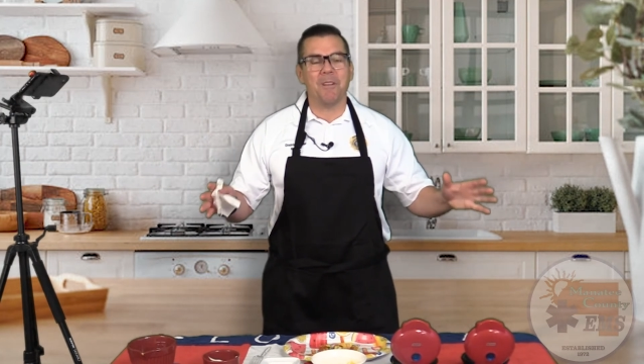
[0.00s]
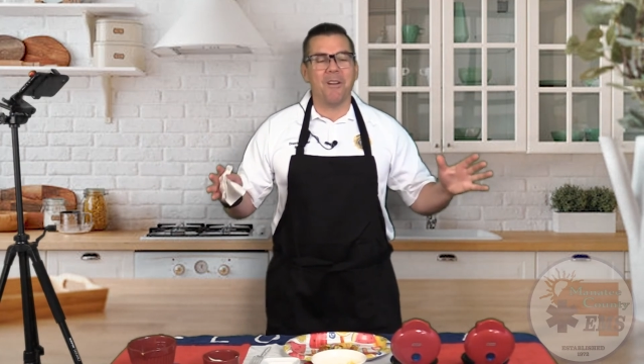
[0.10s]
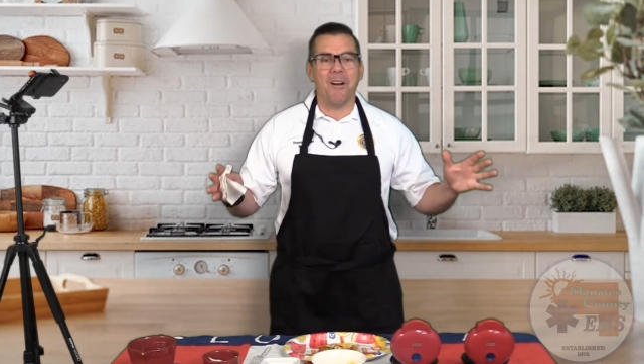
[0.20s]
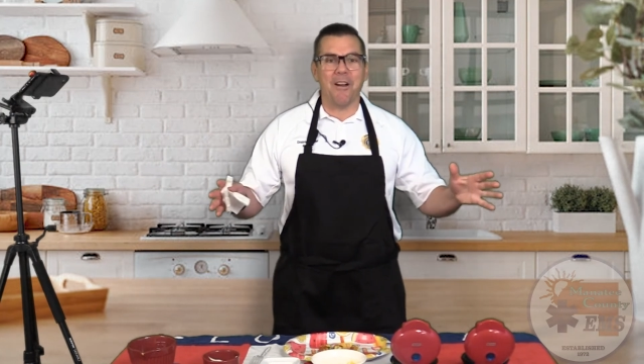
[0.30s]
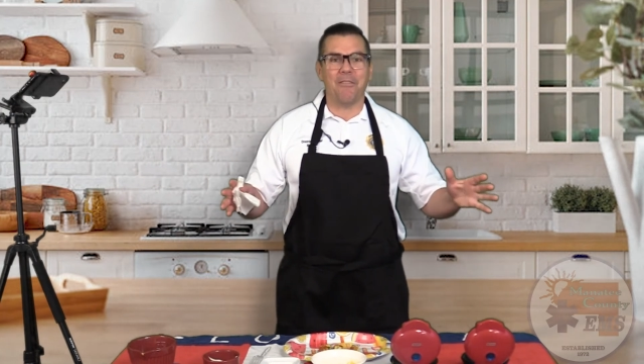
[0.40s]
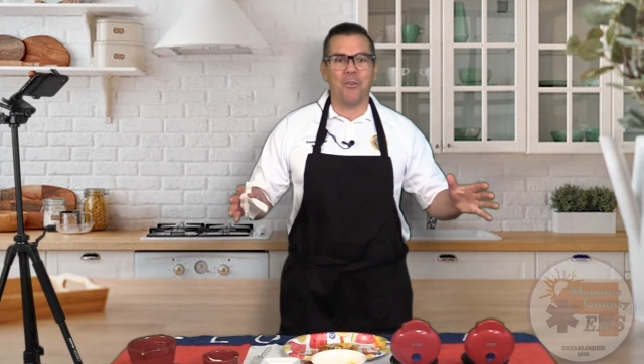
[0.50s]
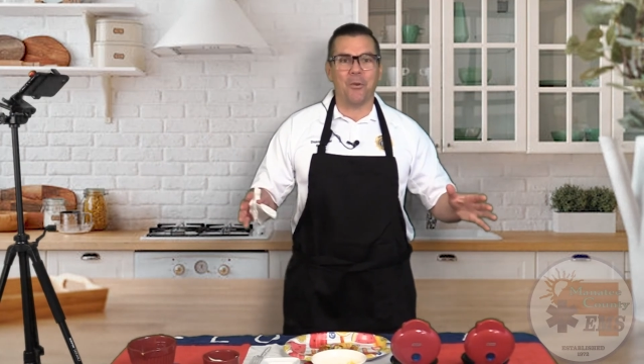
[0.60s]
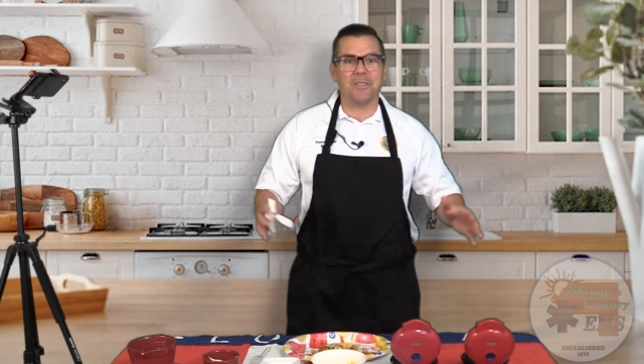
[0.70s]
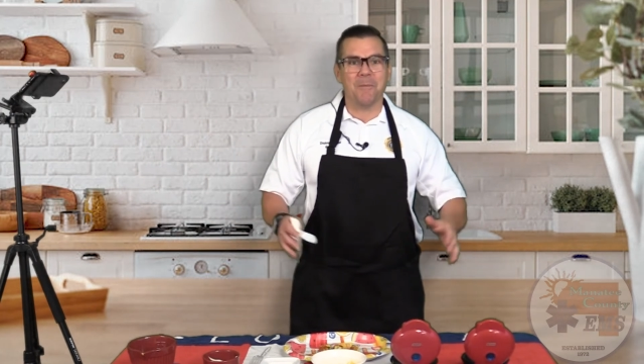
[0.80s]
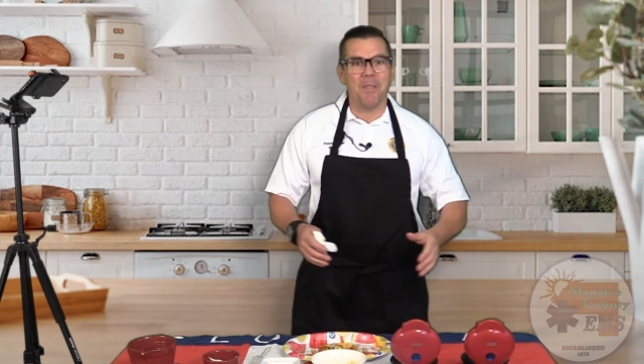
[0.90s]
All right,
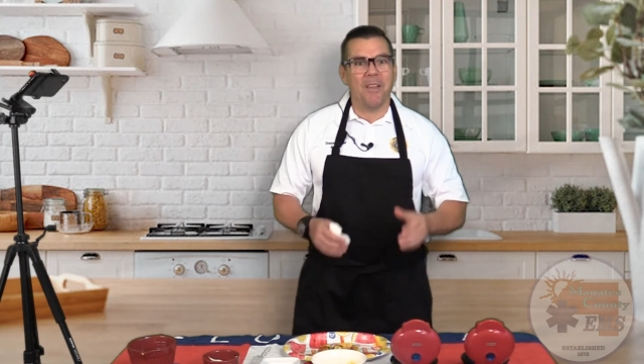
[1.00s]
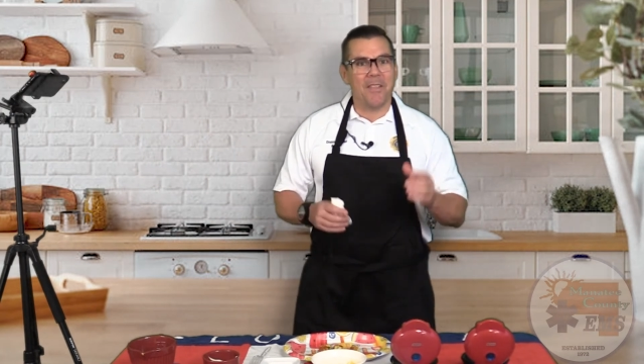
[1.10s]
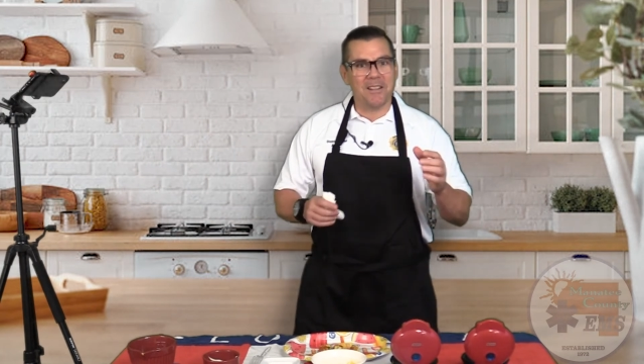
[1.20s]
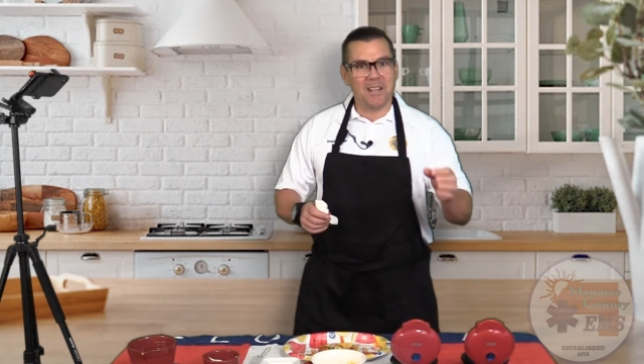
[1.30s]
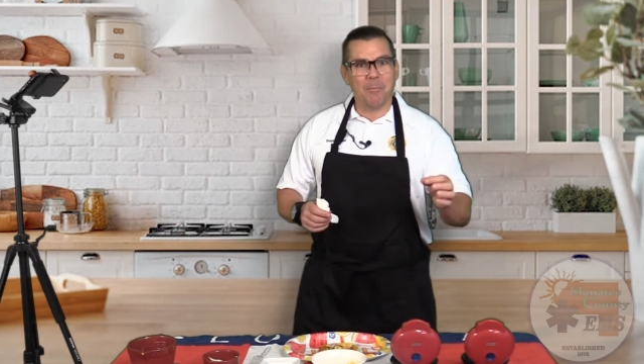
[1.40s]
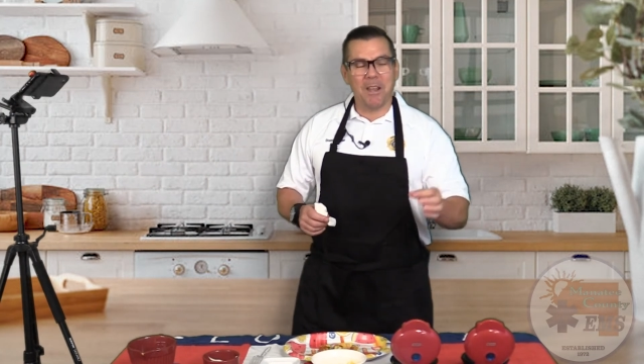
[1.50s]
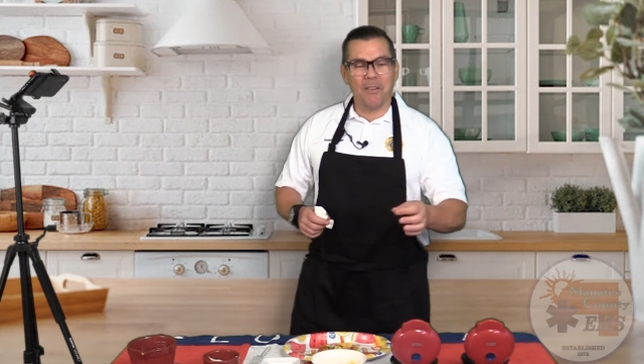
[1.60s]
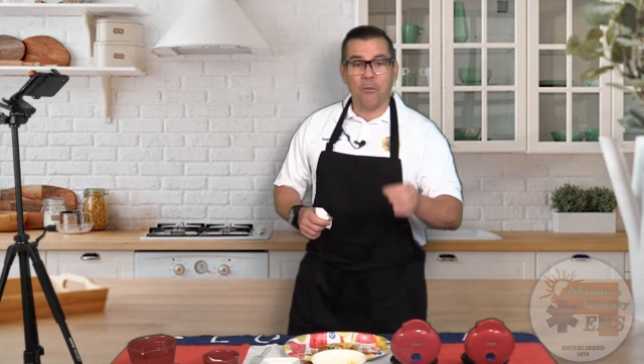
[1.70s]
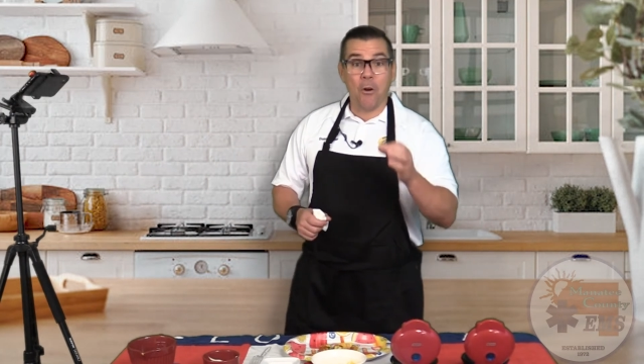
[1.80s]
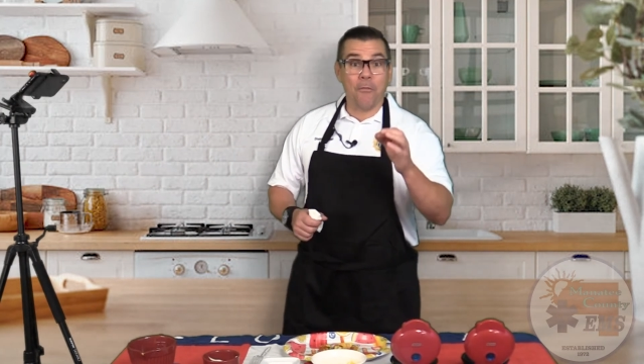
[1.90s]
folks, that's going to be it
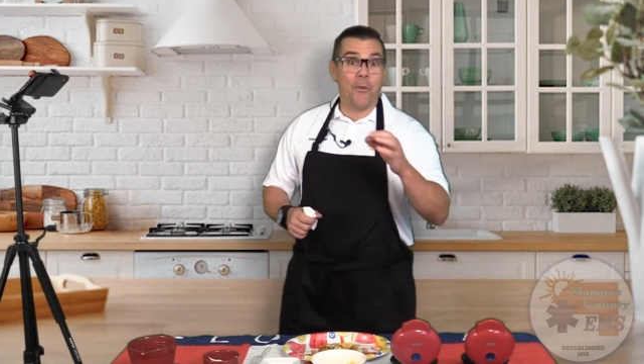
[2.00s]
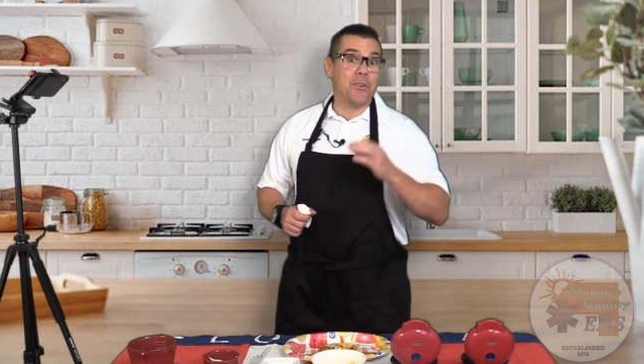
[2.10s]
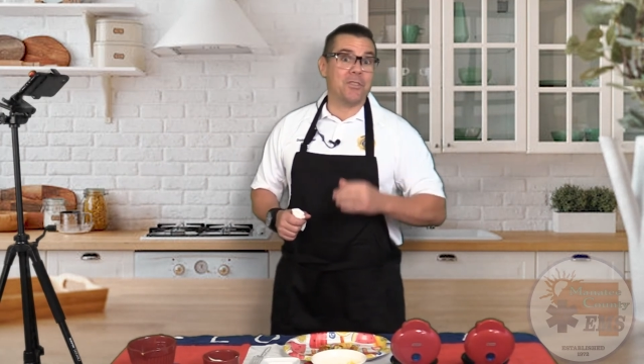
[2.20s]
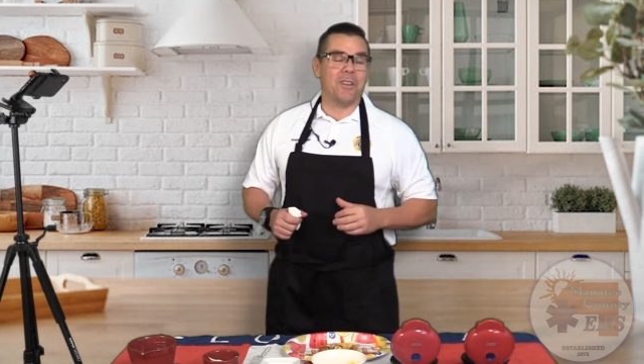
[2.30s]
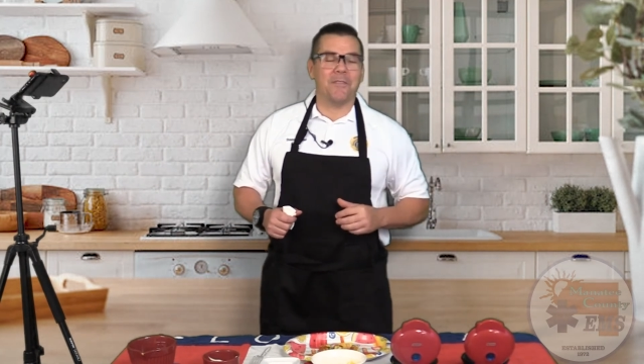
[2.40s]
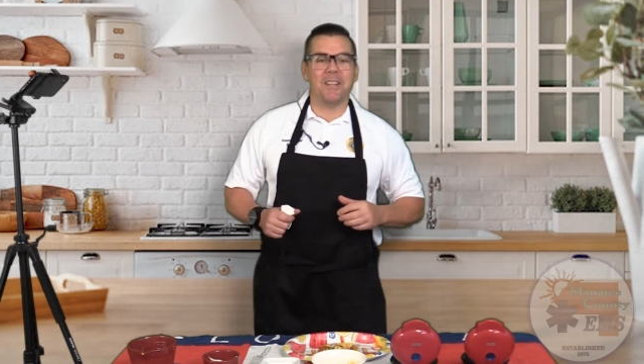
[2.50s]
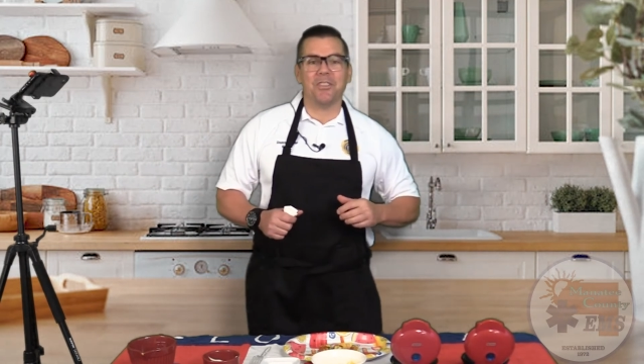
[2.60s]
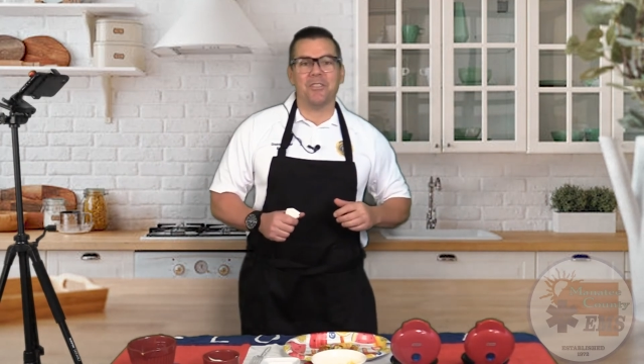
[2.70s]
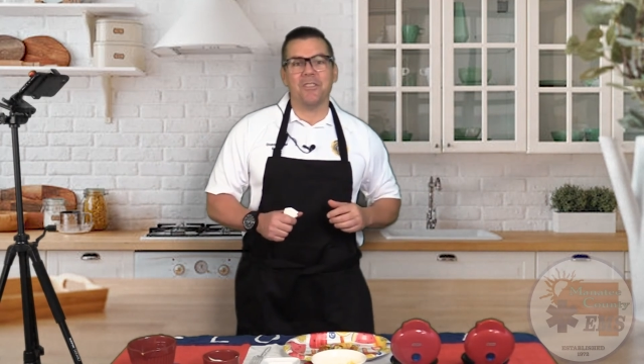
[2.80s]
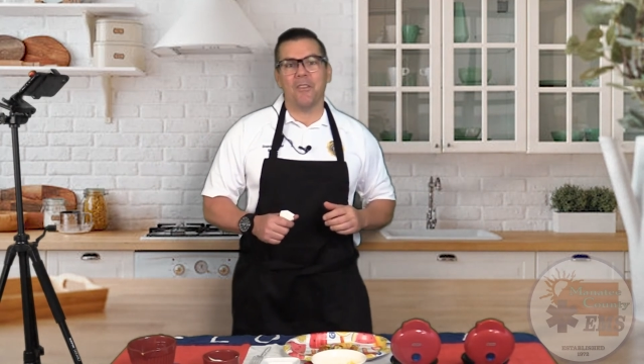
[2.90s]
for our first
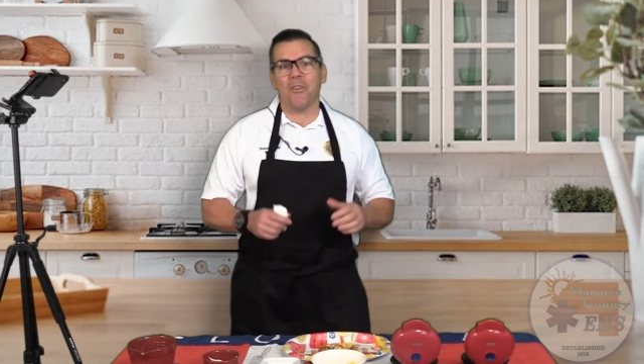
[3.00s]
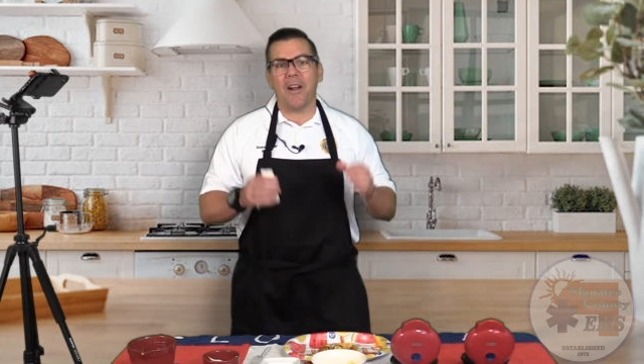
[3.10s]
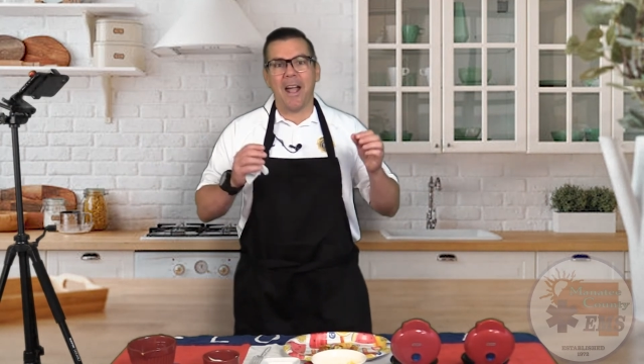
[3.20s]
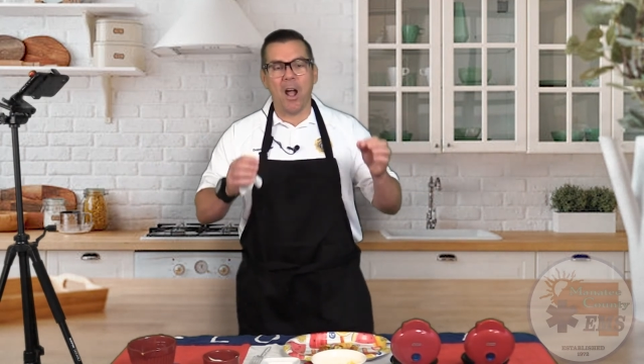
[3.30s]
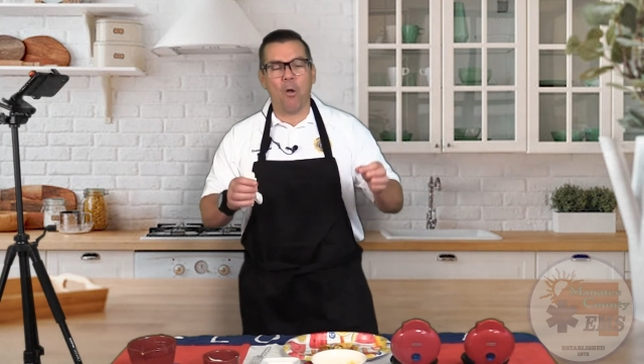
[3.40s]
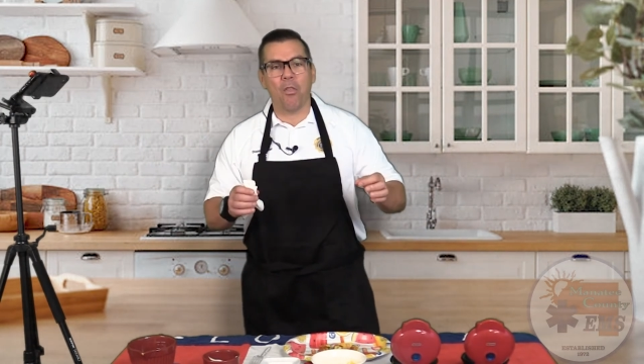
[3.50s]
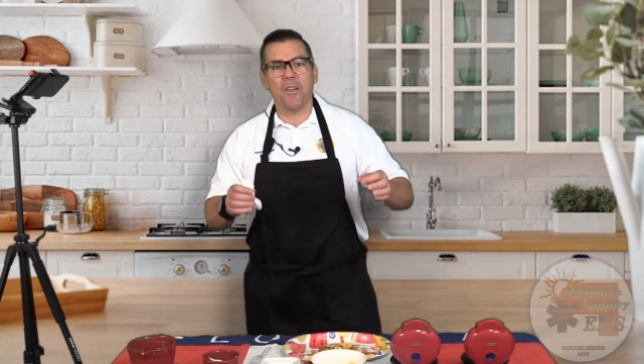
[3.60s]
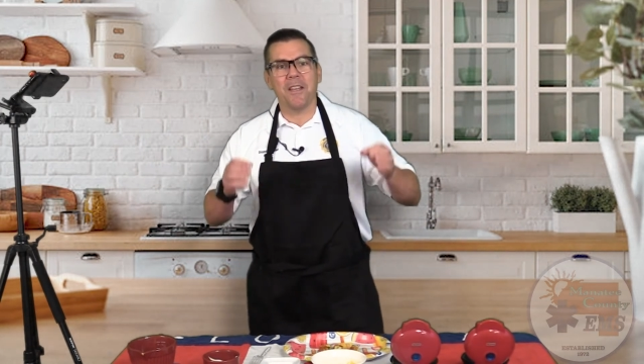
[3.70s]
edition of our health